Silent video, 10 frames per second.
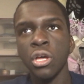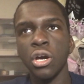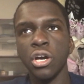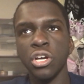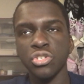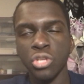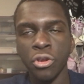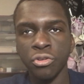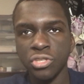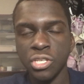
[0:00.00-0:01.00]
uh,
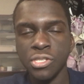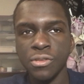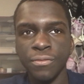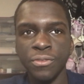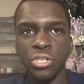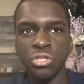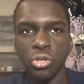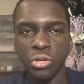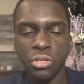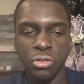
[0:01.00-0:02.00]
Soccer TTV,
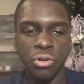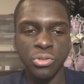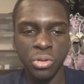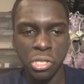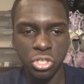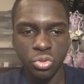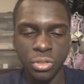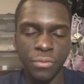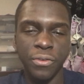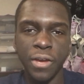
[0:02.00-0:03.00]
Tony the Goat donated
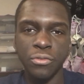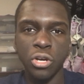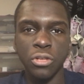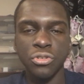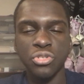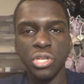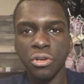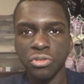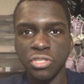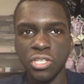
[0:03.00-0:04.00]
$25.
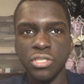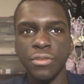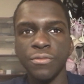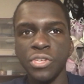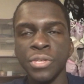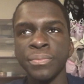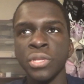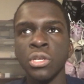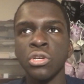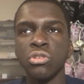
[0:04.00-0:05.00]
Soccer TTV
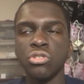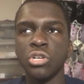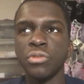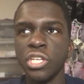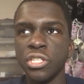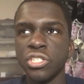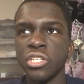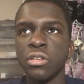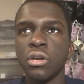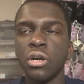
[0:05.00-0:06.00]

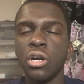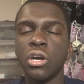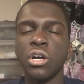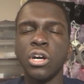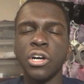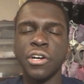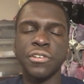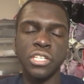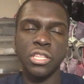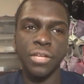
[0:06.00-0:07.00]
donated uh,
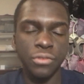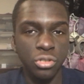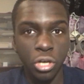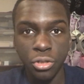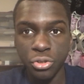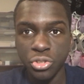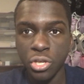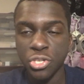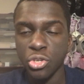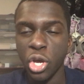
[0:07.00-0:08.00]
$11.
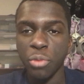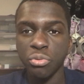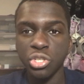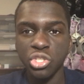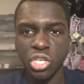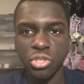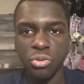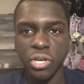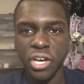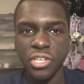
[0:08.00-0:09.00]
So I appreciate you
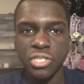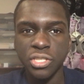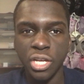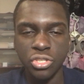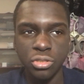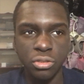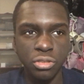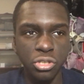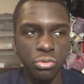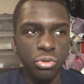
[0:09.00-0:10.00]
guys. That's
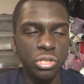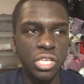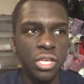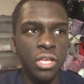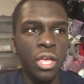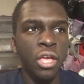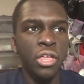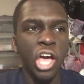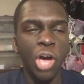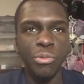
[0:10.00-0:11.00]
literally
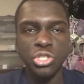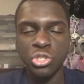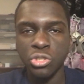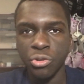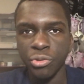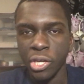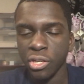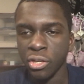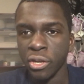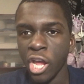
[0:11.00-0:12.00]
how much you
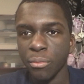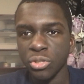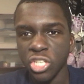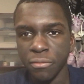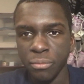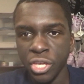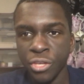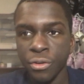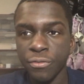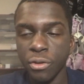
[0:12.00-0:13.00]
donated and how much I've made
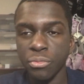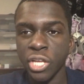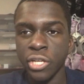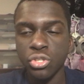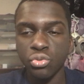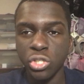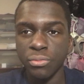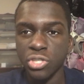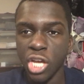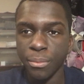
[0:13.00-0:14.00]
from that stream
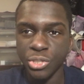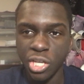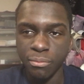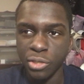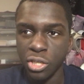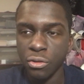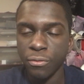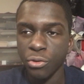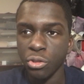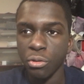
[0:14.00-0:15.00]
is how much I've made
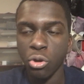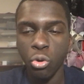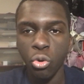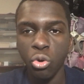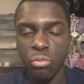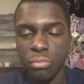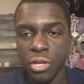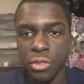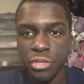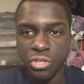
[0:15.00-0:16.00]
for the whole
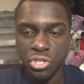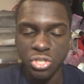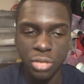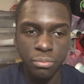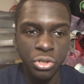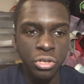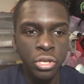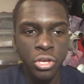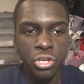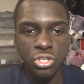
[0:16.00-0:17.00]
month in December.
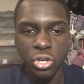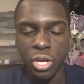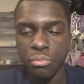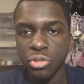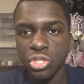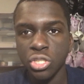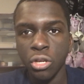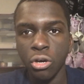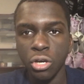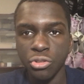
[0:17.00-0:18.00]
So I appreciate
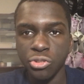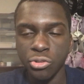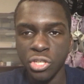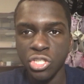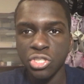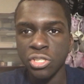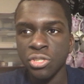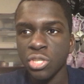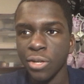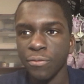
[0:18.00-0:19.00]
all the
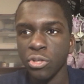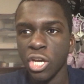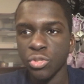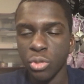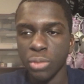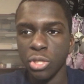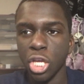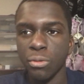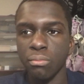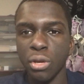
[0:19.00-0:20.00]
donations. And if you guys want to
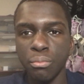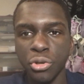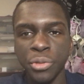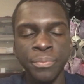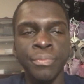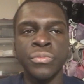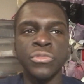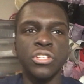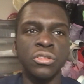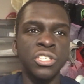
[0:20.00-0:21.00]
become a member,
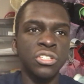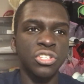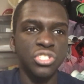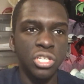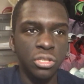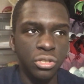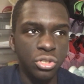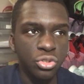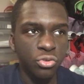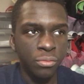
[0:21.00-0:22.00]
the link is in the
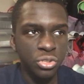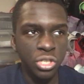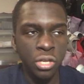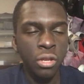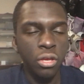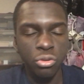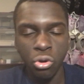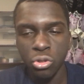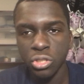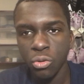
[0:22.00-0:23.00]
description. And the
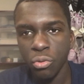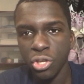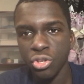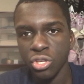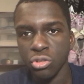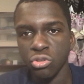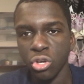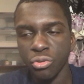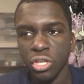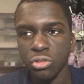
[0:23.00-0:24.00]
only way you can
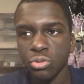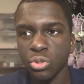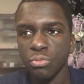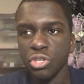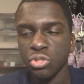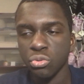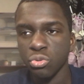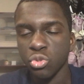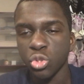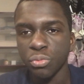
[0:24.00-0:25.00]
donate to me is through
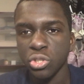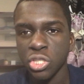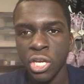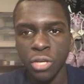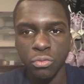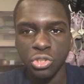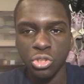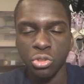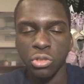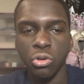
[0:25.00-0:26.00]
Super Chat, which
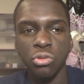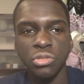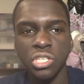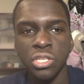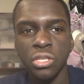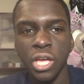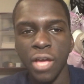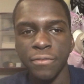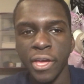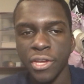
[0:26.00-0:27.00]
you can only
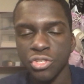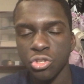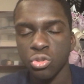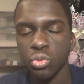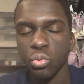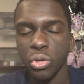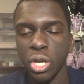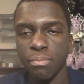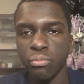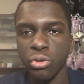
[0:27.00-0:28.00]
have access to when
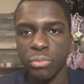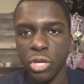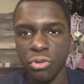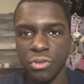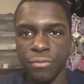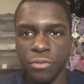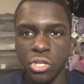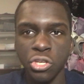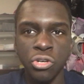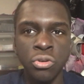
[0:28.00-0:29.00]
I'm premiering a
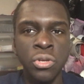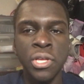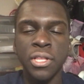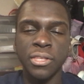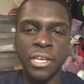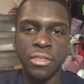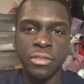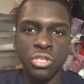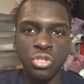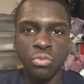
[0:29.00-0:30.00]
video like
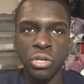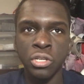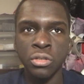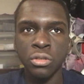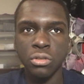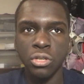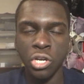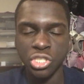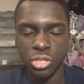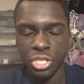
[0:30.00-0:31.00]
this one. No,
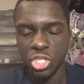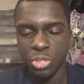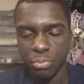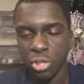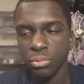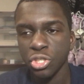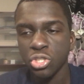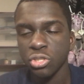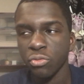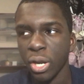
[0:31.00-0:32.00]
actually this is
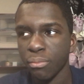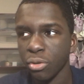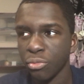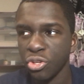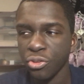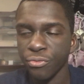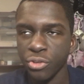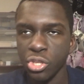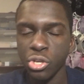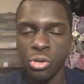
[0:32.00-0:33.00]
published when I'm premiering a
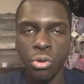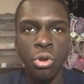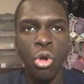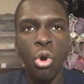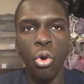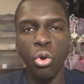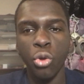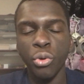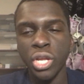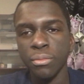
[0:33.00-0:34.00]
video or
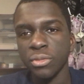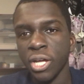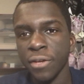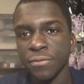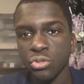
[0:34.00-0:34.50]
when I'm live